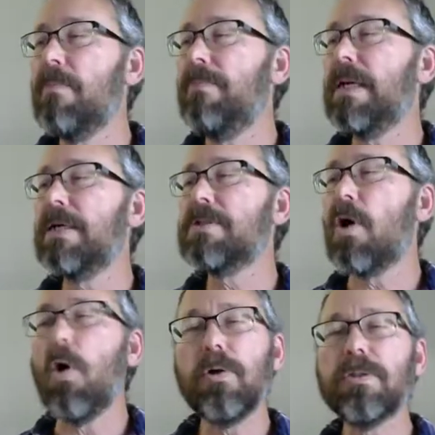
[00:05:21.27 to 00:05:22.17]
Because
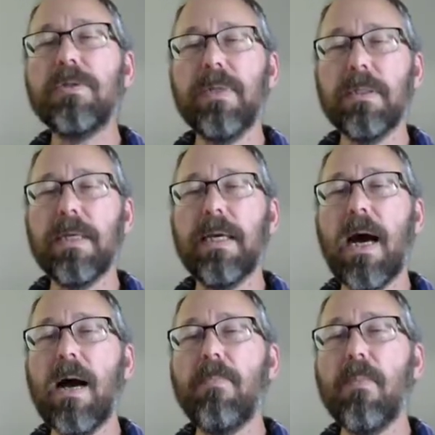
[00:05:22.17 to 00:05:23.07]
ultimately,
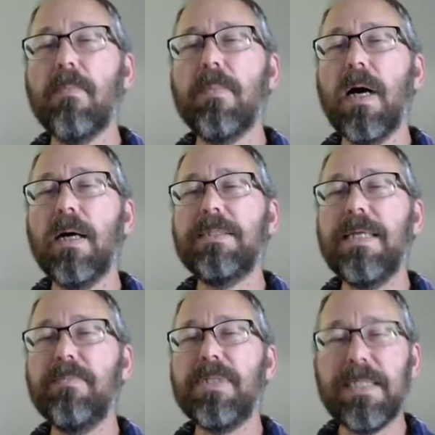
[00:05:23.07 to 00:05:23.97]
I'm
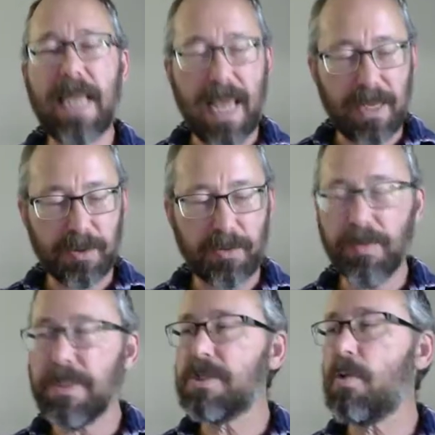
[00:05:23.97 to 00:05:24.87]
attempting to answer
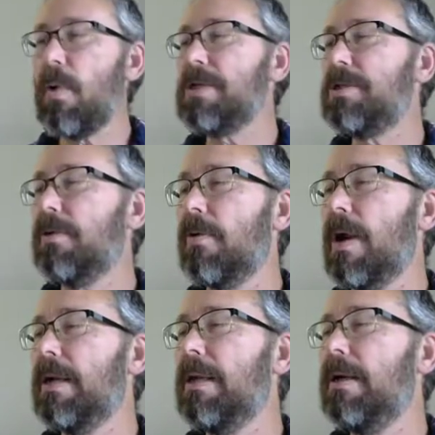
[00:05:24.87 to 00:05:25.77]
this question
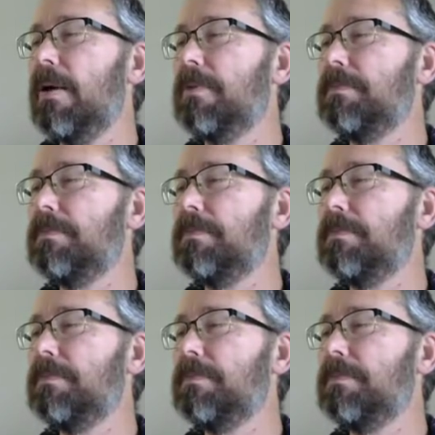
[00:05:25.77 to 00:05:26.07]
right here.